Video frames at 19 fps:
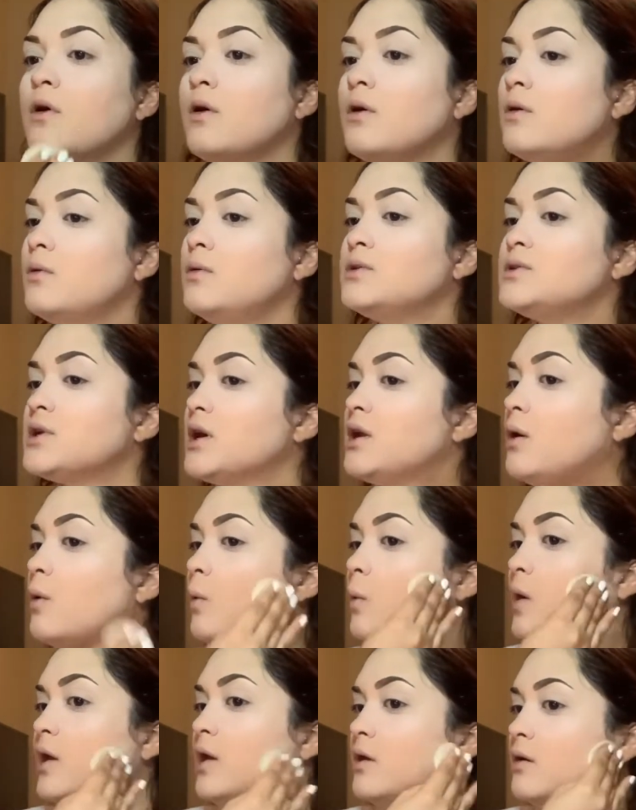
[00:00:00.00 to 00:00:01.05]
Oh, it's kind of
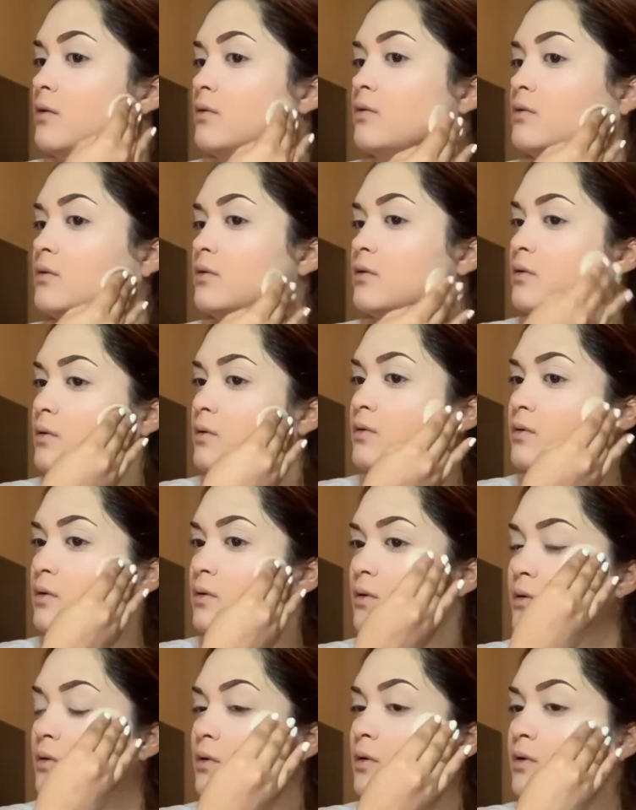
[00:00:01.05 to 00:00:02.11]
white.
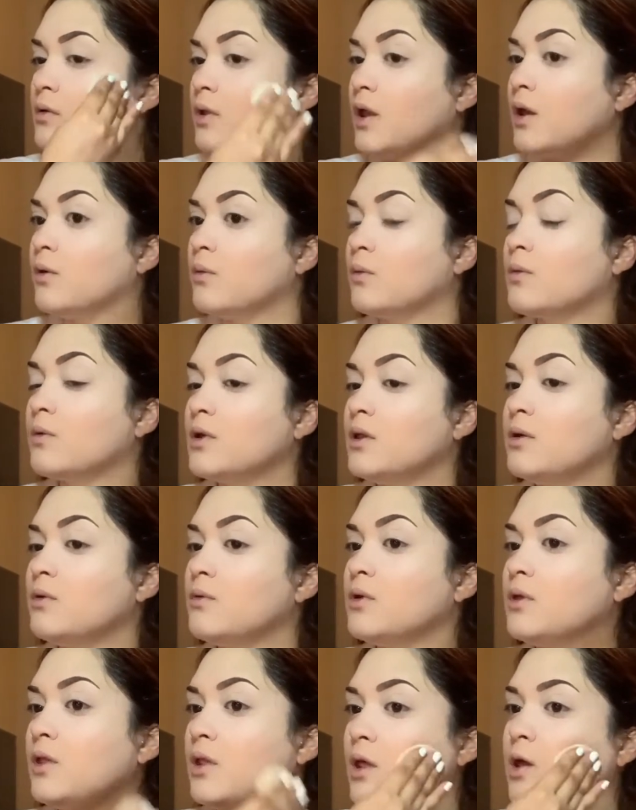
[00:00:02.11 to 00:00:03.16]
Like really,
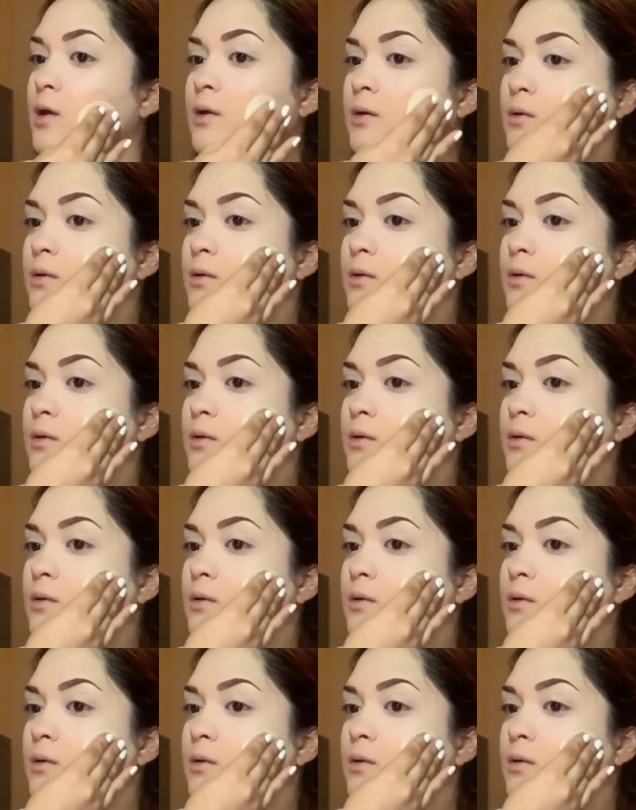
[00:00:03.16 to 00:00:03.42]
really white.